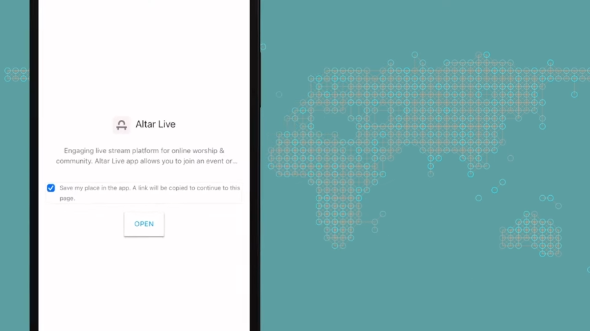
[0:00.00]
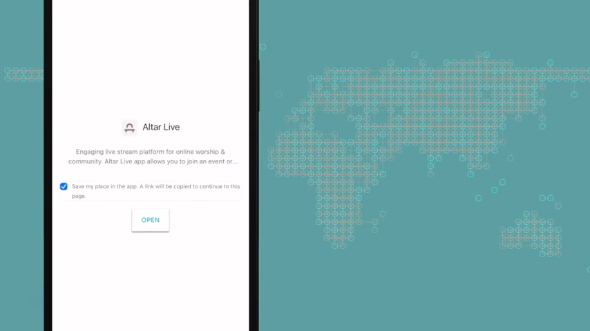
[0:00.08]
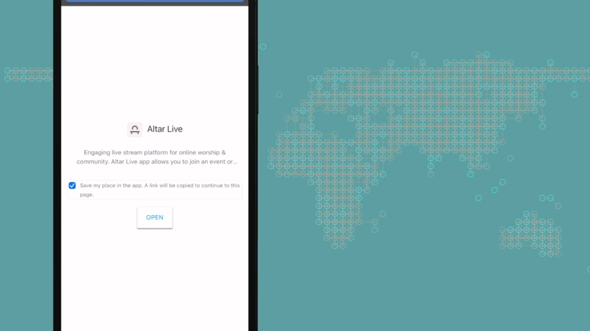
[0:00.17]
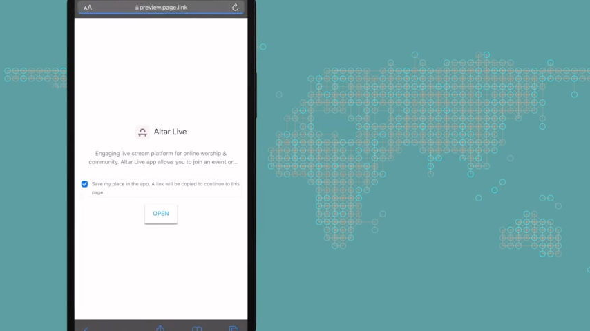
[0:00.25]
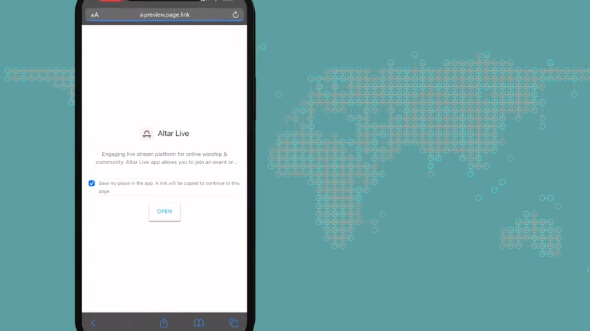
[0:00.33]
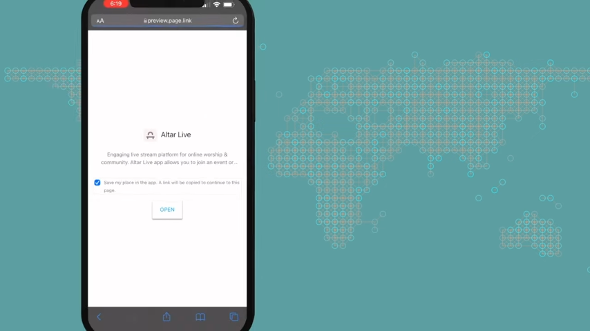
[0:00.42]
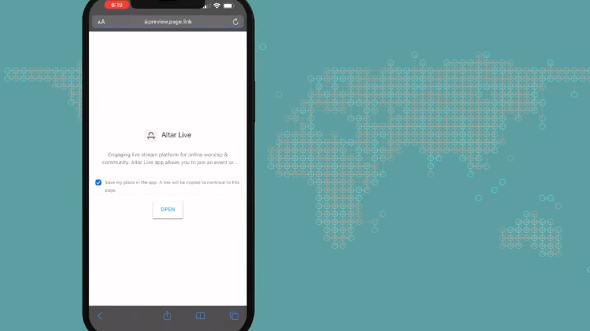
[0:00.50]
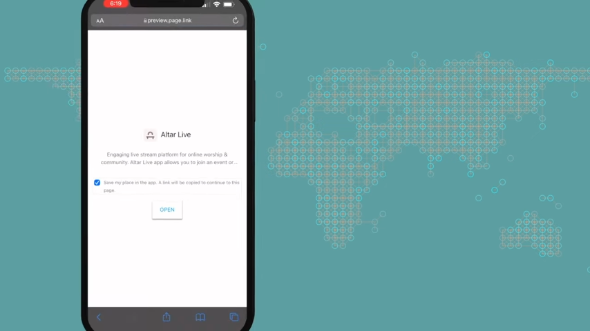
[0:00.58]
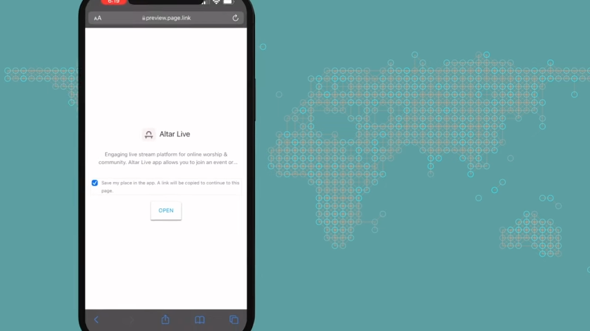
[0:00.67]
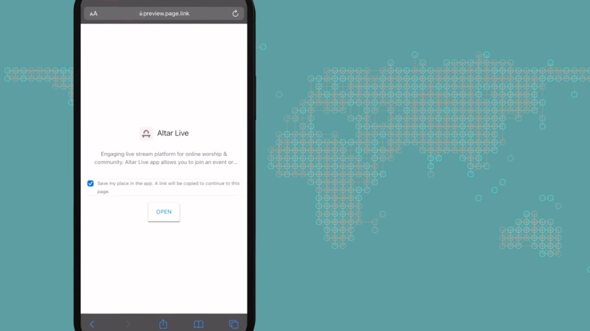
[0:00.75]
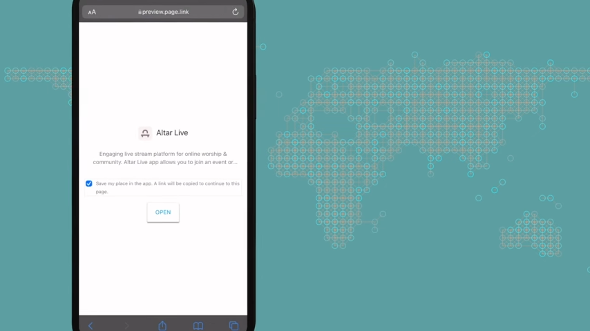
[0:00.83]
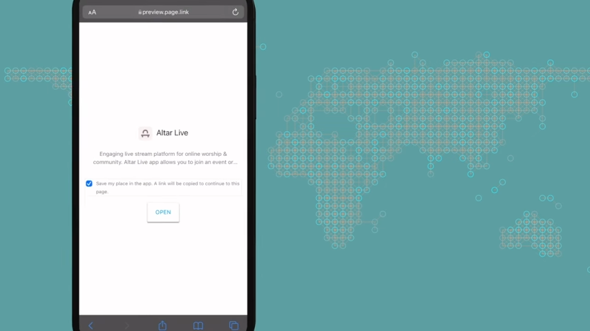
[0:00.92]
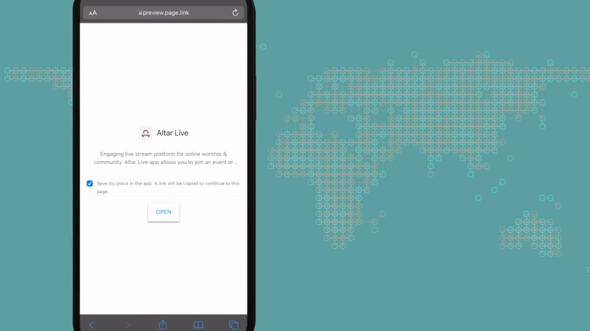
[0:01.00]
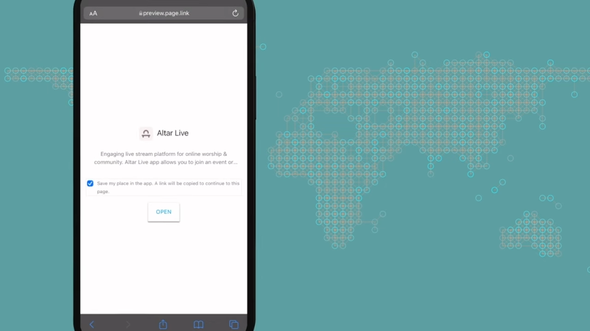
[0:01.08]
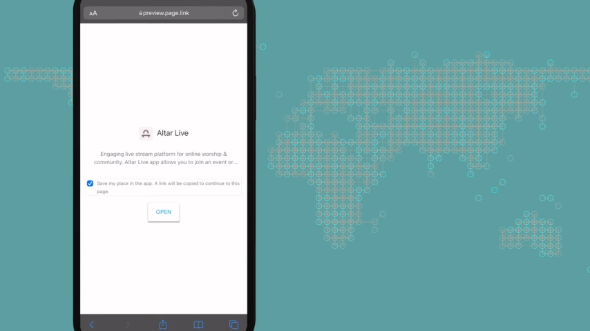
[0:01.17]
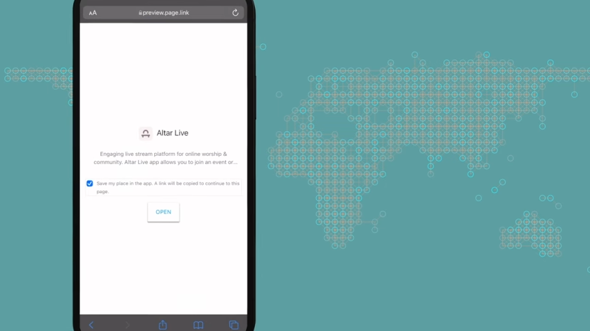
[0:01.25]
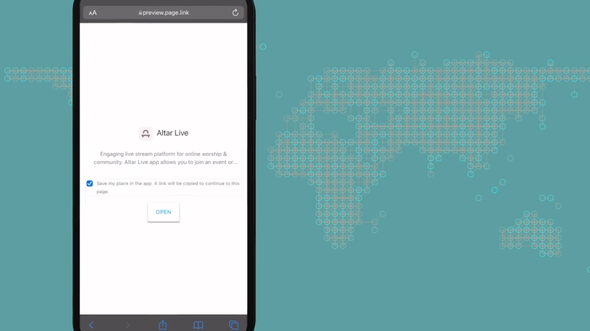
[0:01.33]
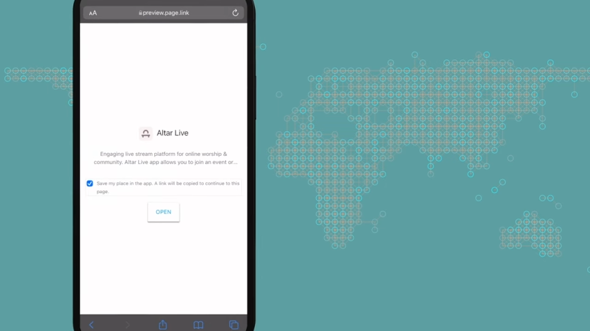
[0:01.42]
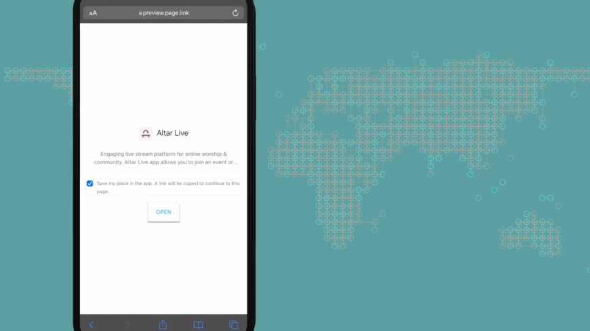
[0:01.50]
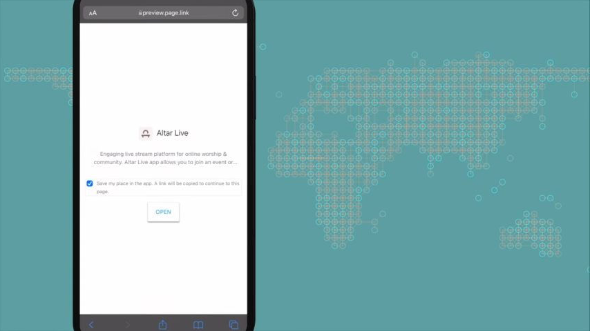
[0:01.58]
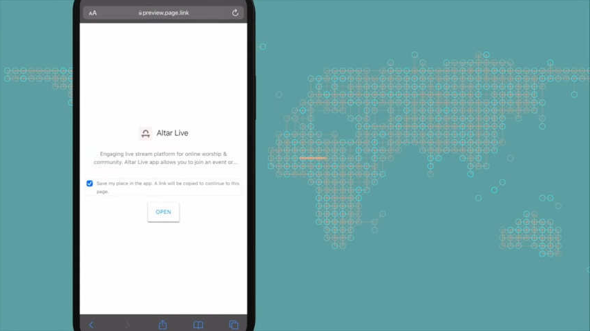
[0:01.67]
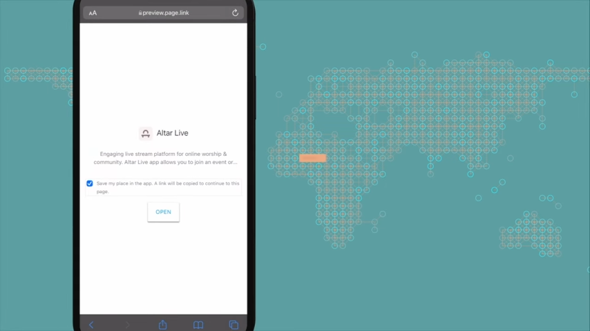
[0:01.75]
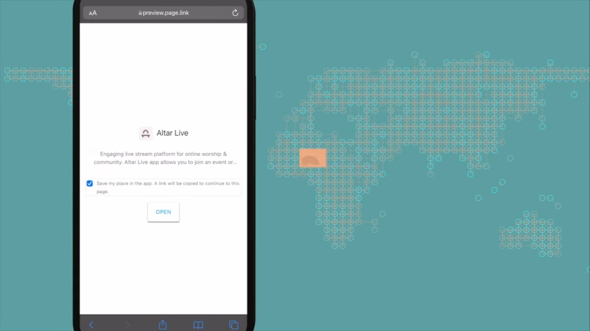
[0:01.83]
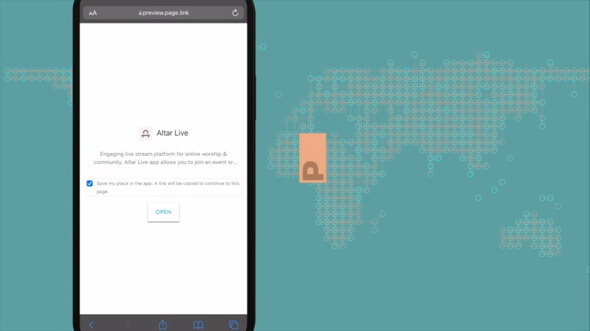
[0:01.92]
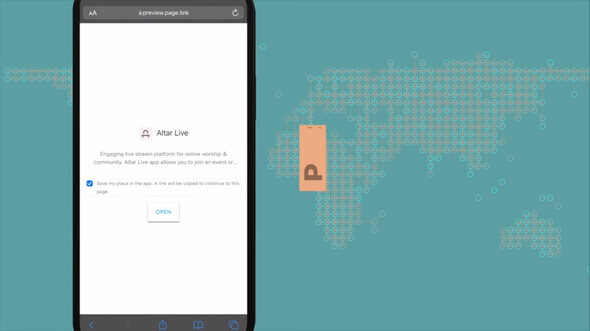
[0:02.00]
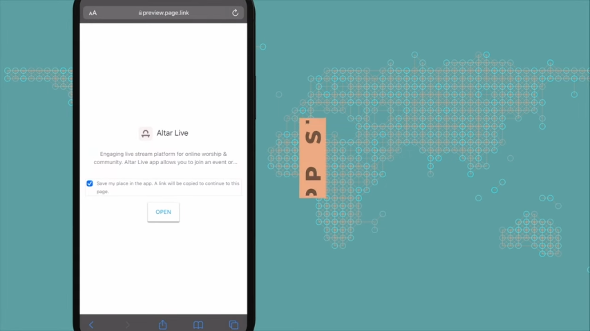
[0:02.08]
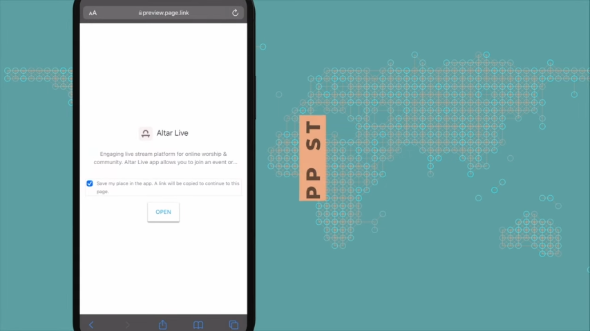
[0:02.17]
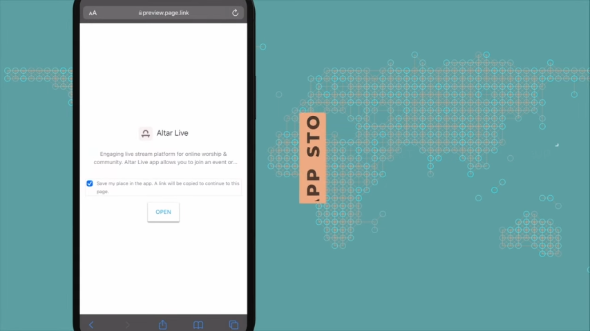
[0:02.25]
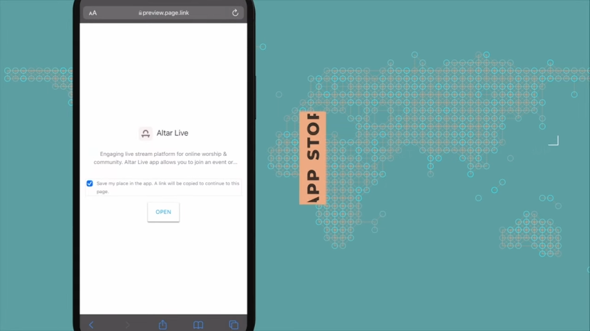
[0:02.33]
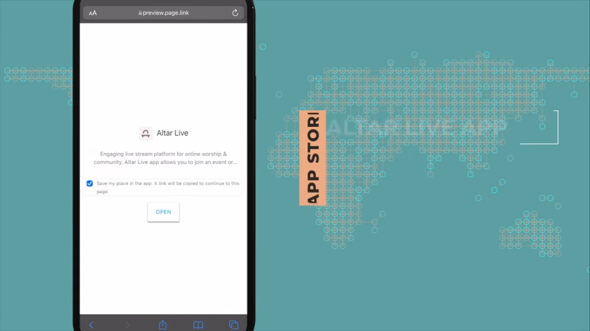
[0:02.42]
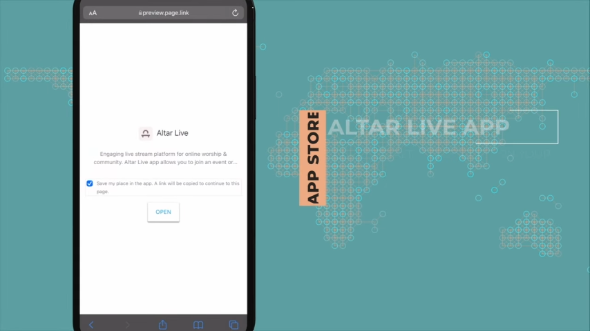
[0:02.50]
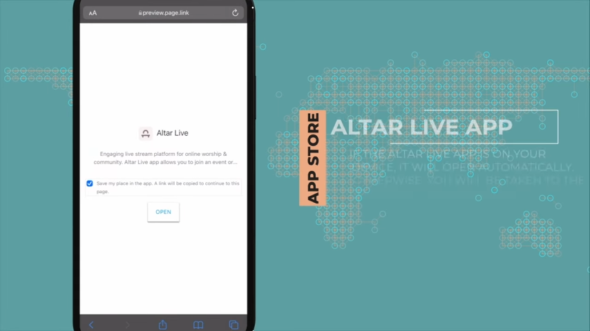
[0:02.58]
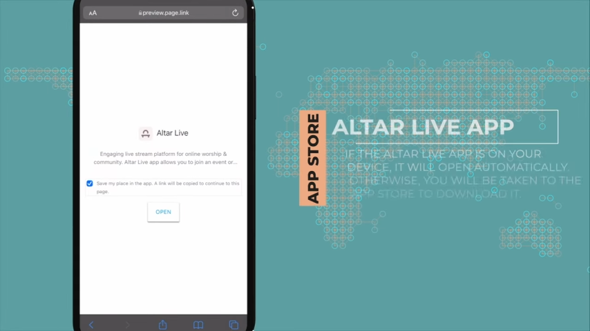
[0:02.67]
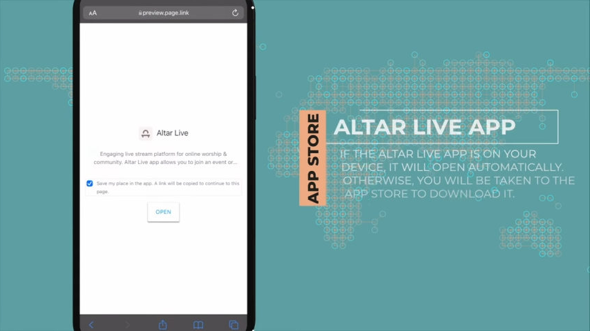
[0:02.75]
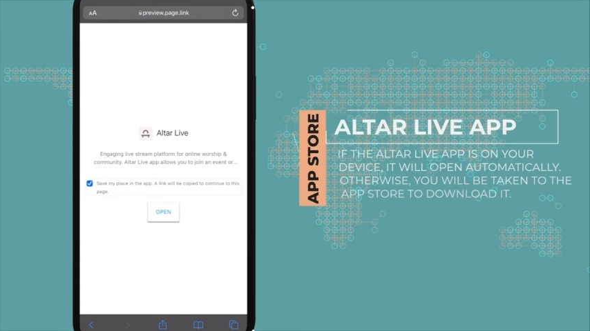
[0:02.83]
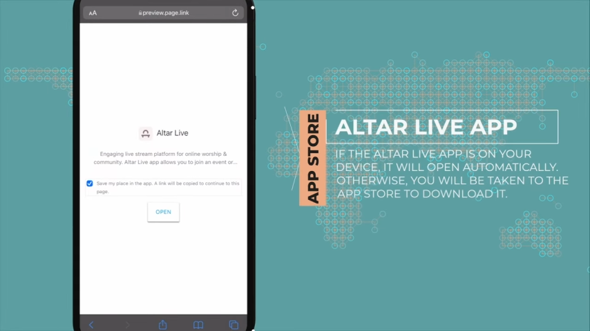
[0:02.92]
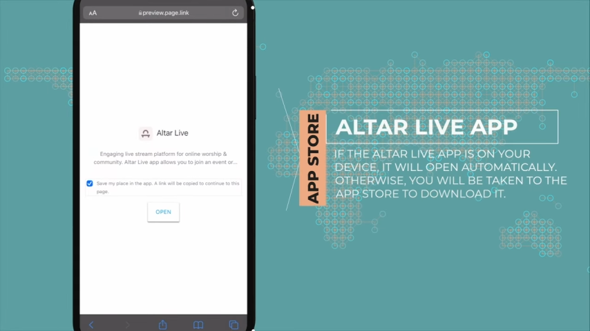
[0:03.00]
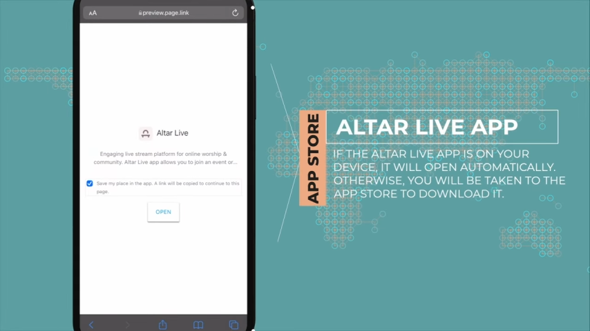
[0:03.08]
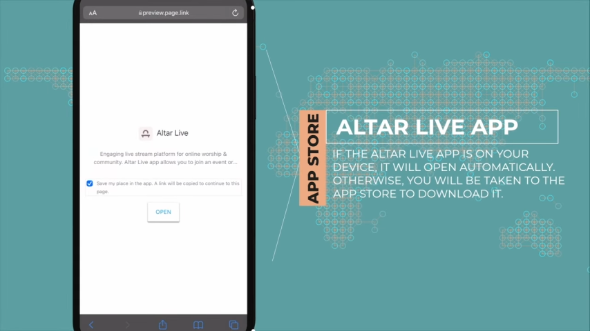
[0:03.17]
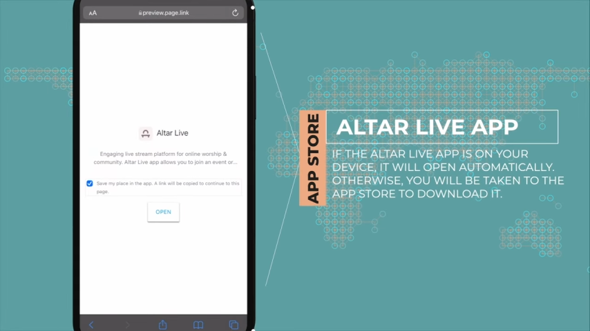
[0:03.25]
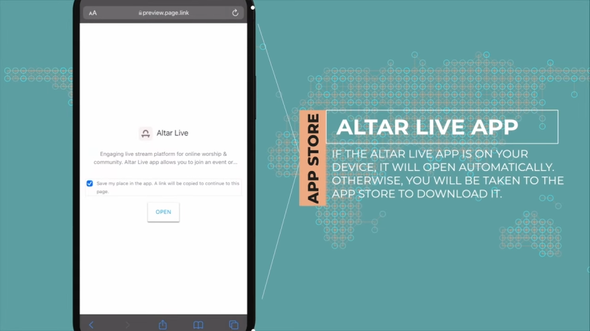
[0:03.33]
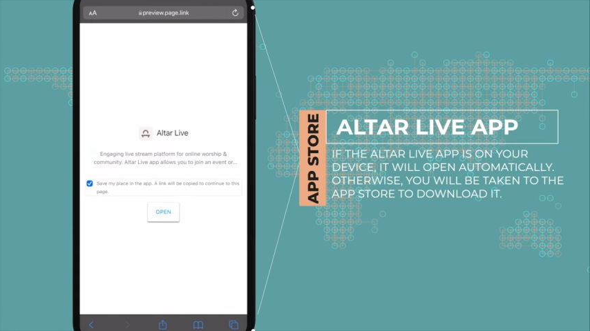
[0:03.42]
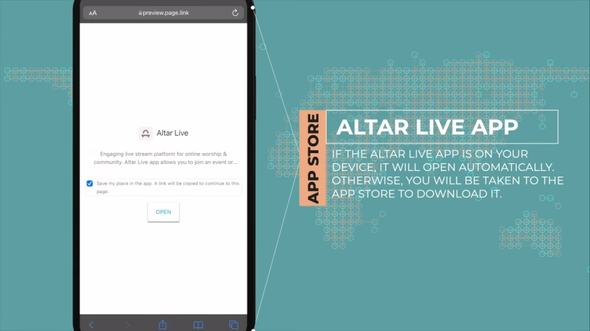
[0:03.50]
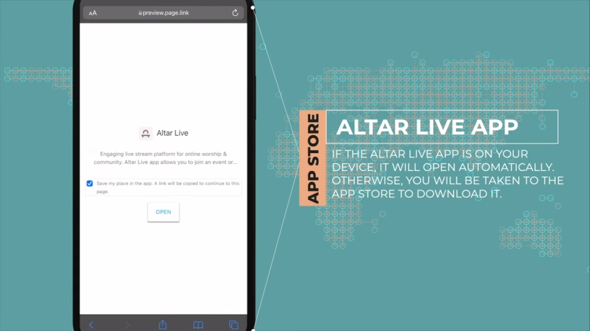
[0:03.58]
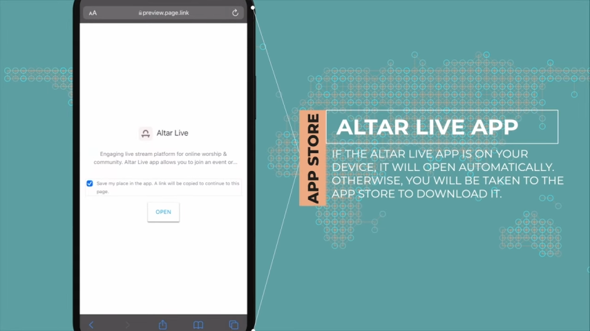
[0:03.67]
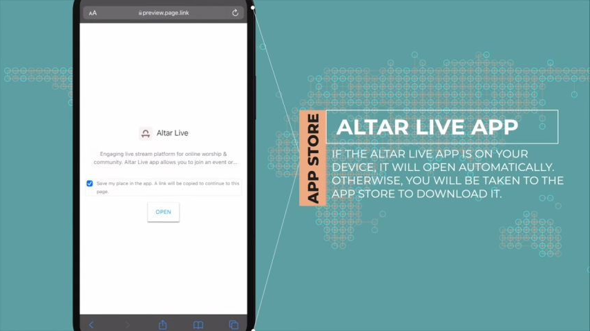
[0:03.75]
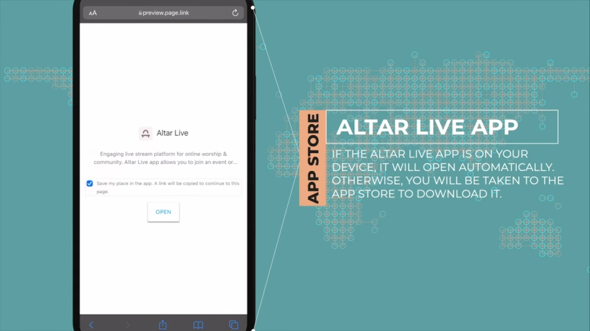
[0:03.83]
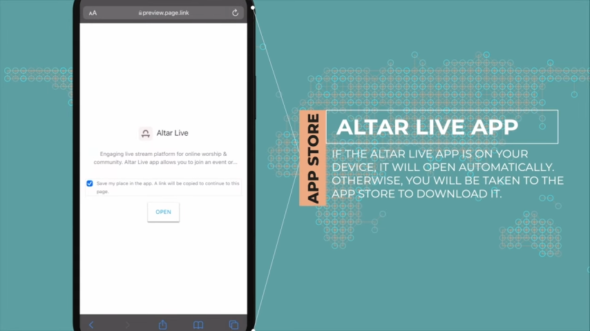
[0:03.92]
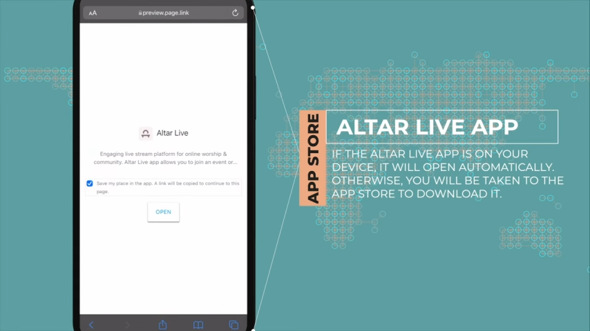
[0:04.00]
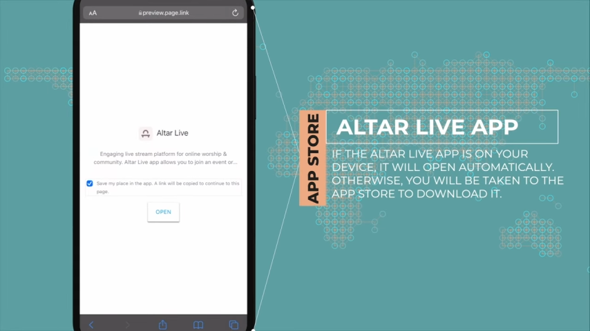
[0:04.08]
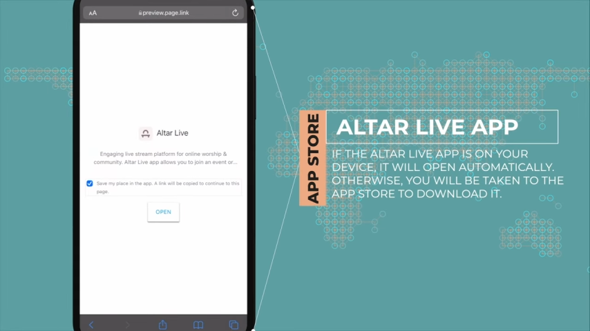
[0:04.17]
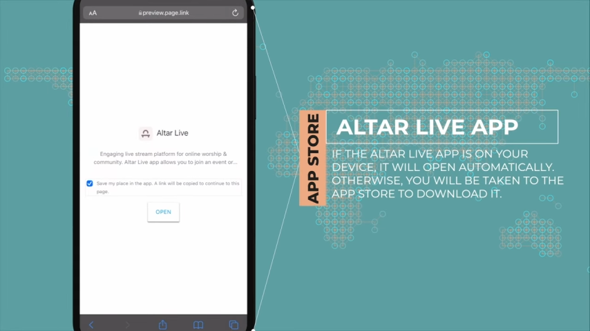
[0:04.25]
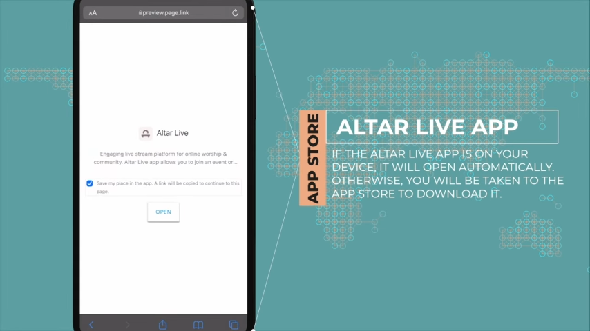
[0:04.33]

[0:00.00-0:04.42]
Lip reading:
Nobody's mouth can be seen.